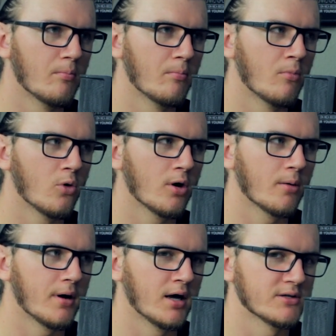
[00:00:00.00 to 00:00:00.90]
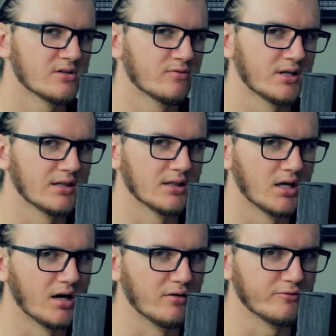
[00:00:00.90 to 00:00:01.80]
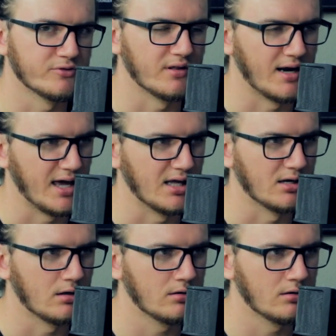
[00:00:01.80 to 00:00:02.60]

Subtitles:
more positively loved than hated.